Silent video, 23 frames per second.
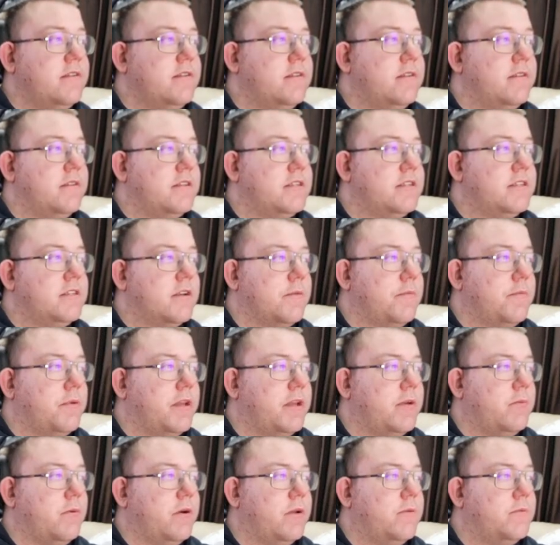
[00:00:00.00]
and this is the
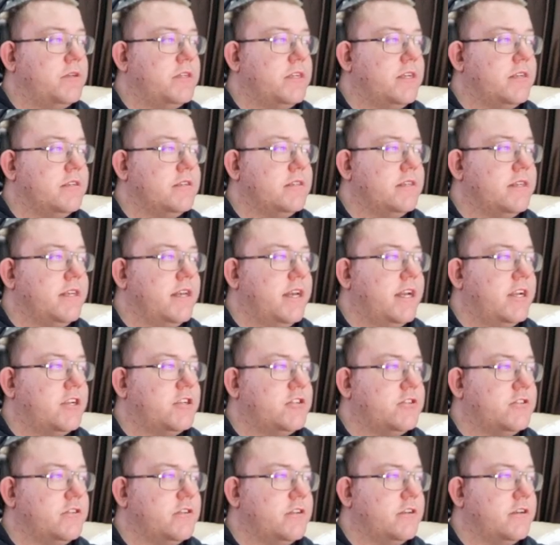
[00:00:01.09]
complete one, which has the
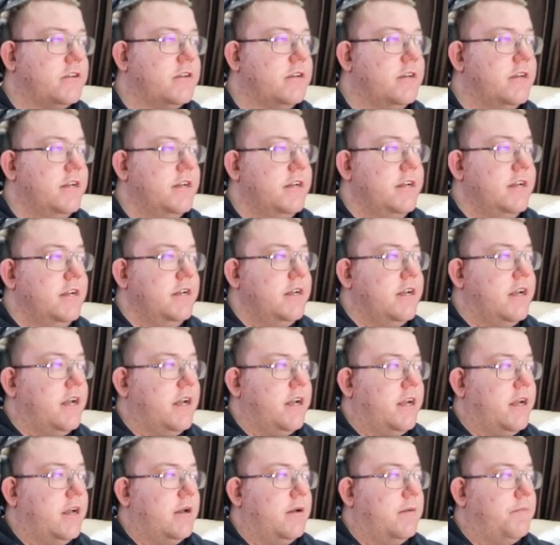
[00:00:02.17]
extra
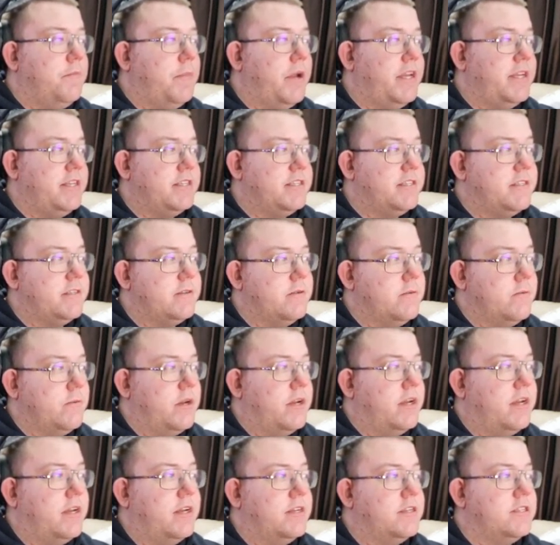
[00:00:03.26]
base
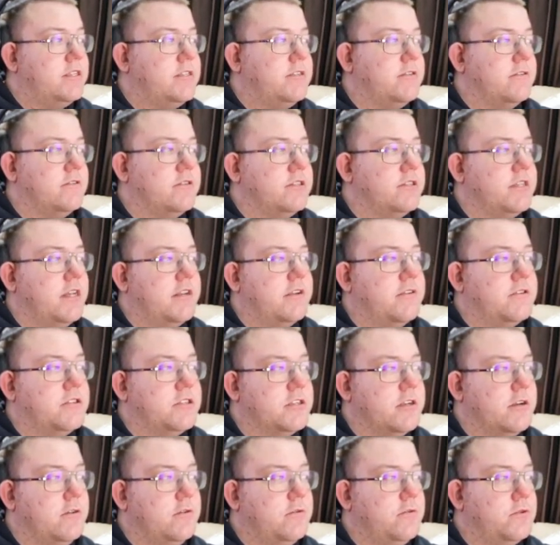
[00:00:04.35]
where she's got standing on
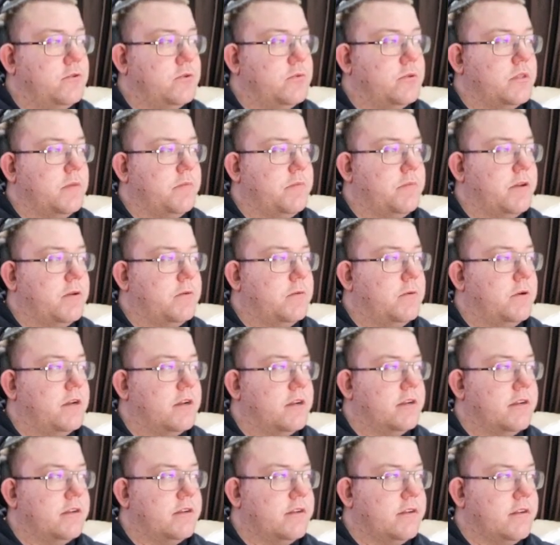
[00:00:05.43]
skulls with the blood
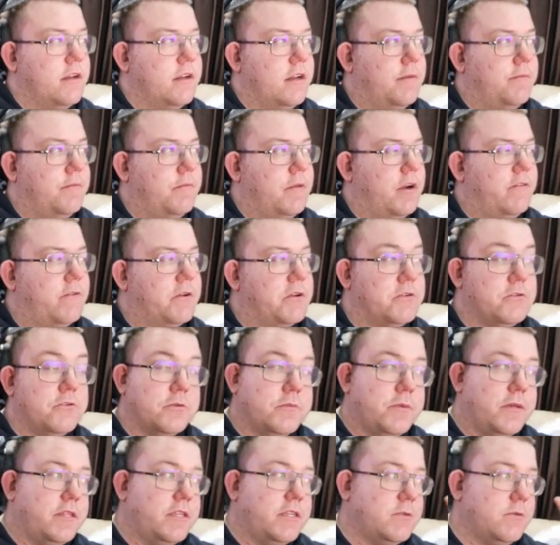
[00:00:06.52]
work. I've already talked
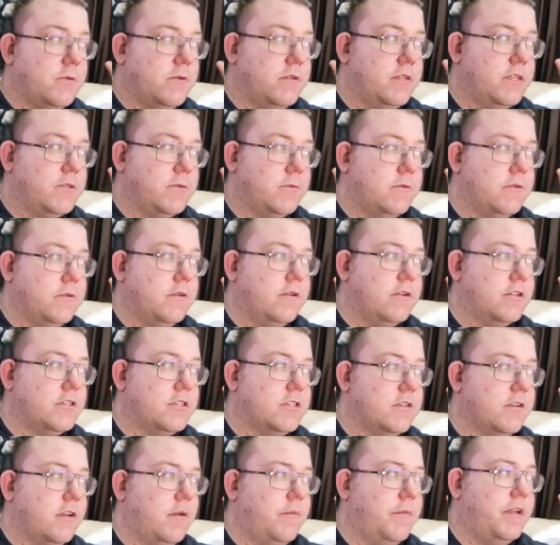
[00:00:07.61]
about this one
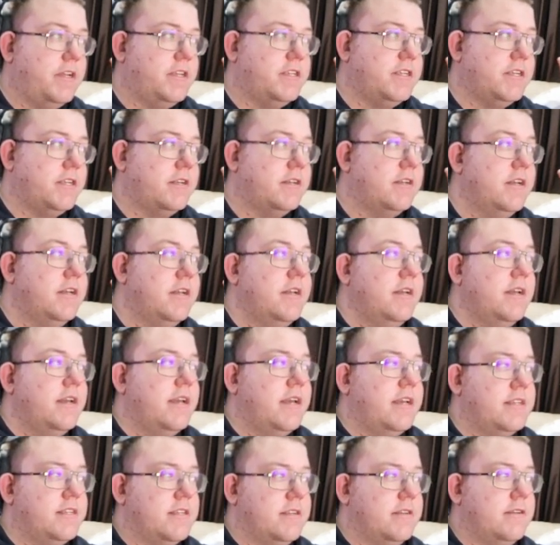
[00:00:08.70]
looks amazing.
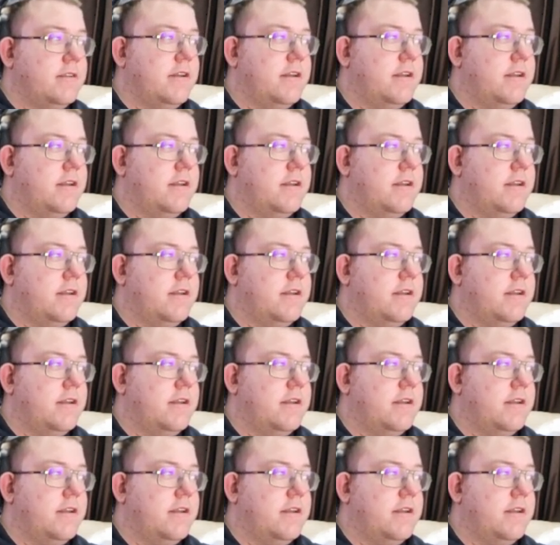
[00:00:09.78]
Is an